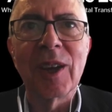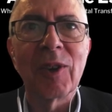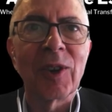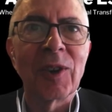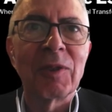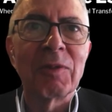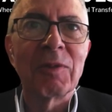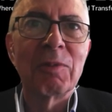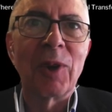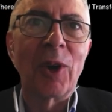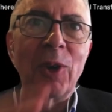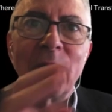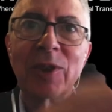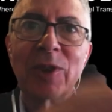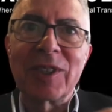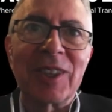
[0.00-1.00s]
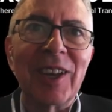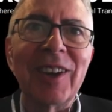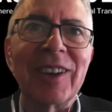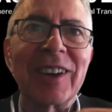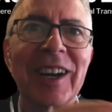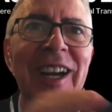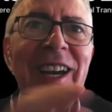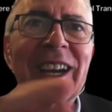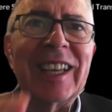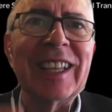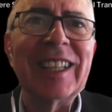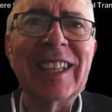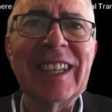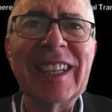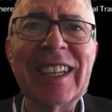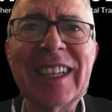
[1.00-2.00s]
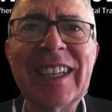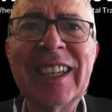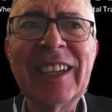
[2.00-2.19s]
They were always there when you